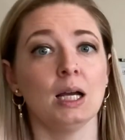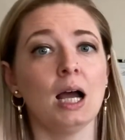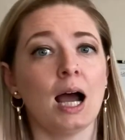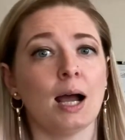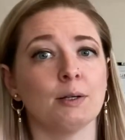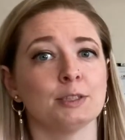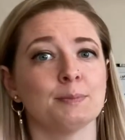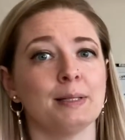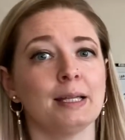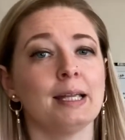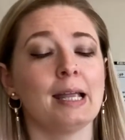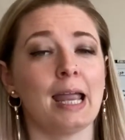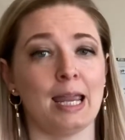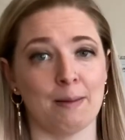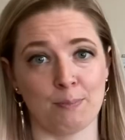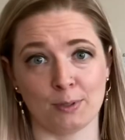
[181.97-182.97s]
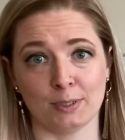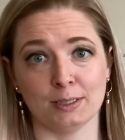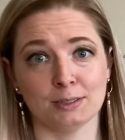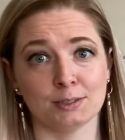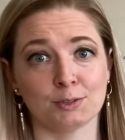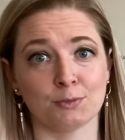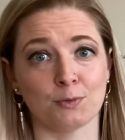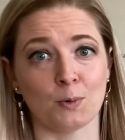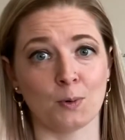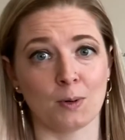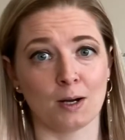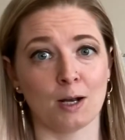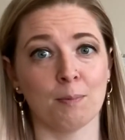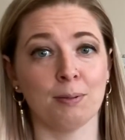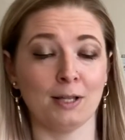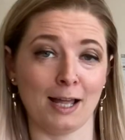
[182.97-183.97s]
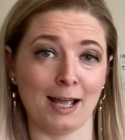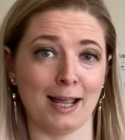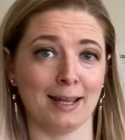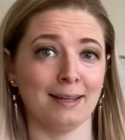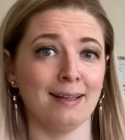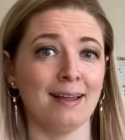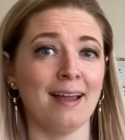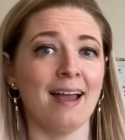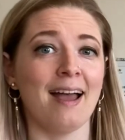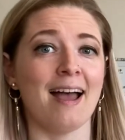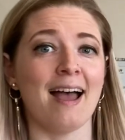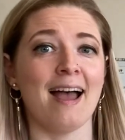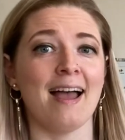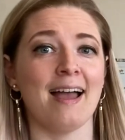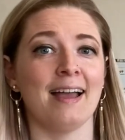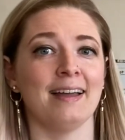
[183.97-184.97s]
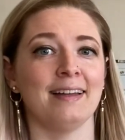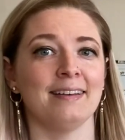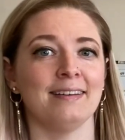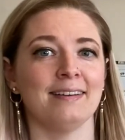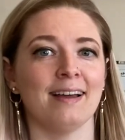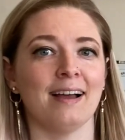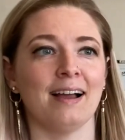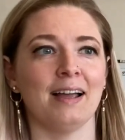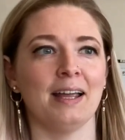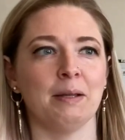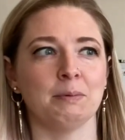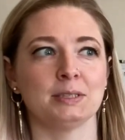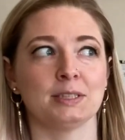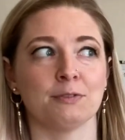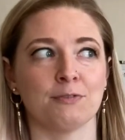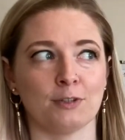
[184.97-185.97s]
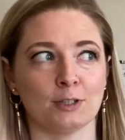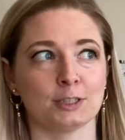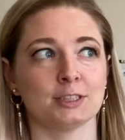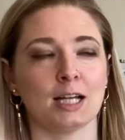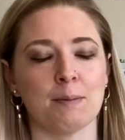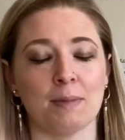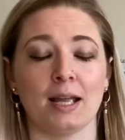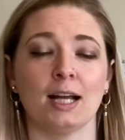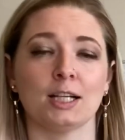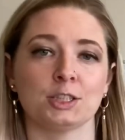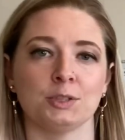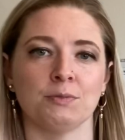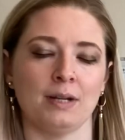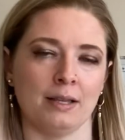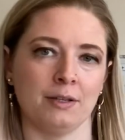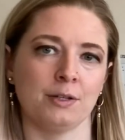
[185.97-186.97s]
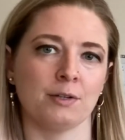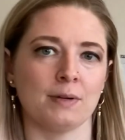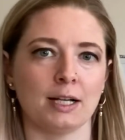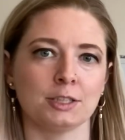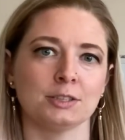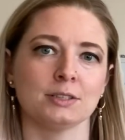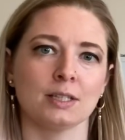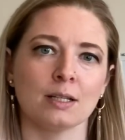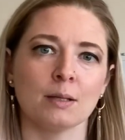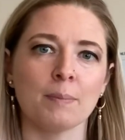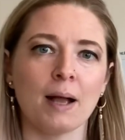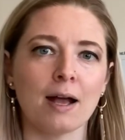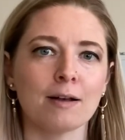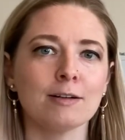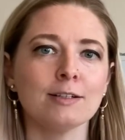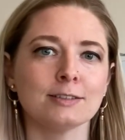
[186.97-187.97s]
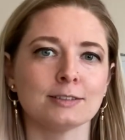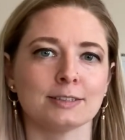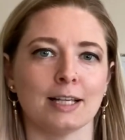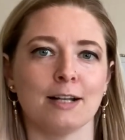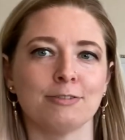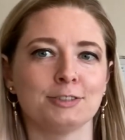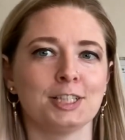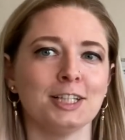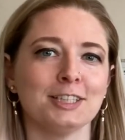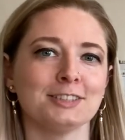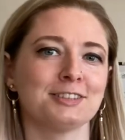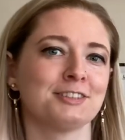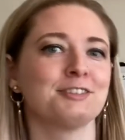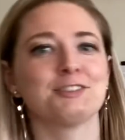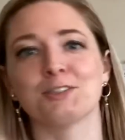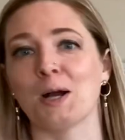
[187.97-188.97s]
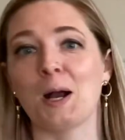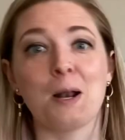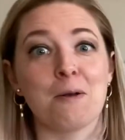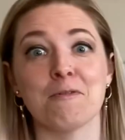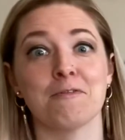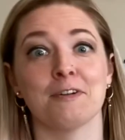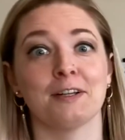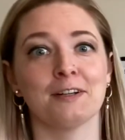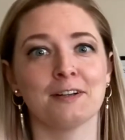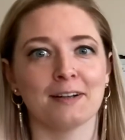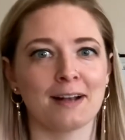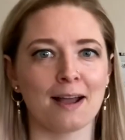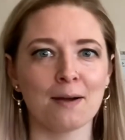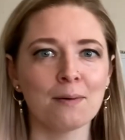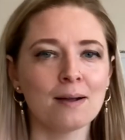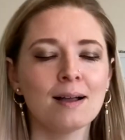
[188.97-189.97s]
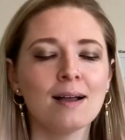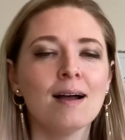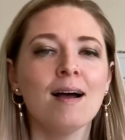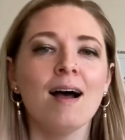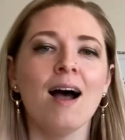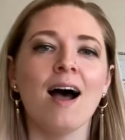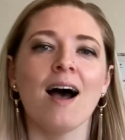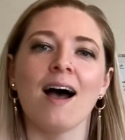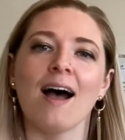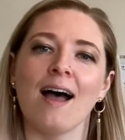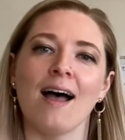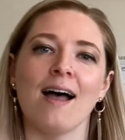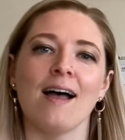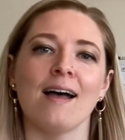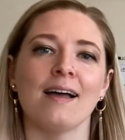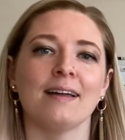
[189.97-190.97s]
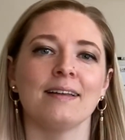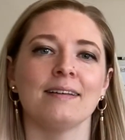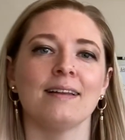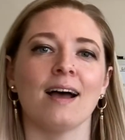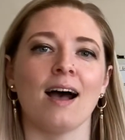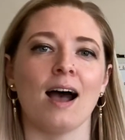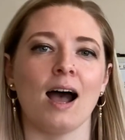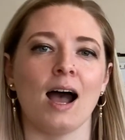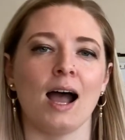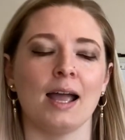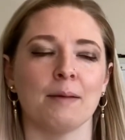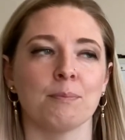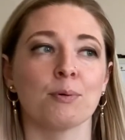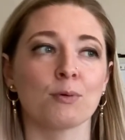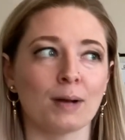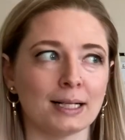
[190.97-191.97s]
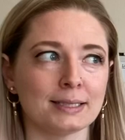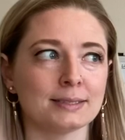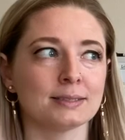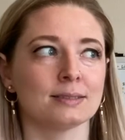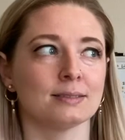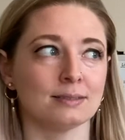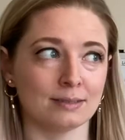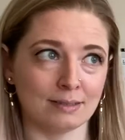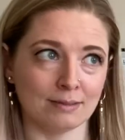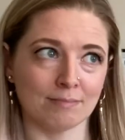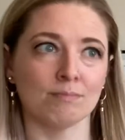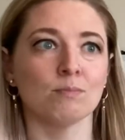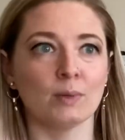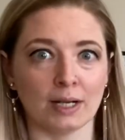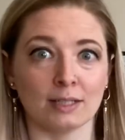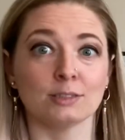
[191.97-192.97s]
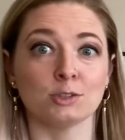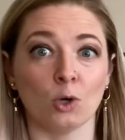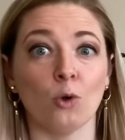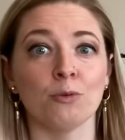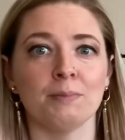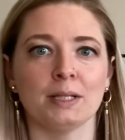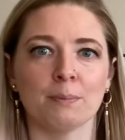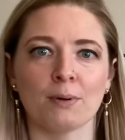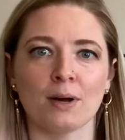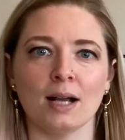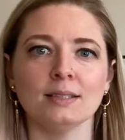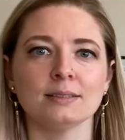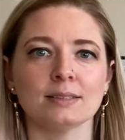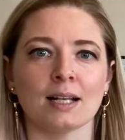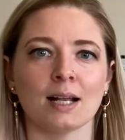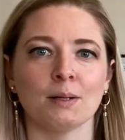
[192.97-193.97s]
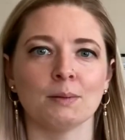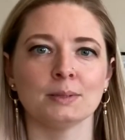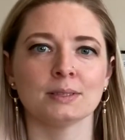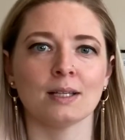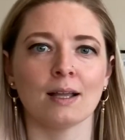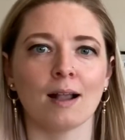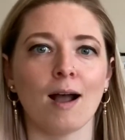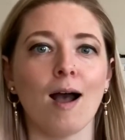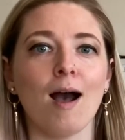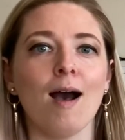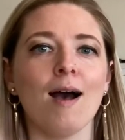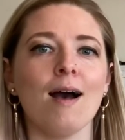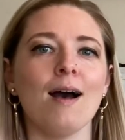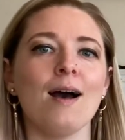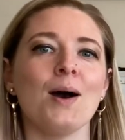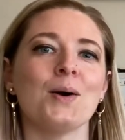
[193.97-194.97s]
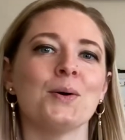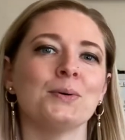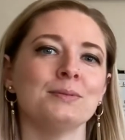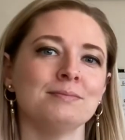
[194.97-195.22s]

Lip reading: I was making aprons for a play, and it was the first time that I actually read the directions on the pattern instead of just trying to figure it out. And I pressed where it told me to press, and I was like, oh,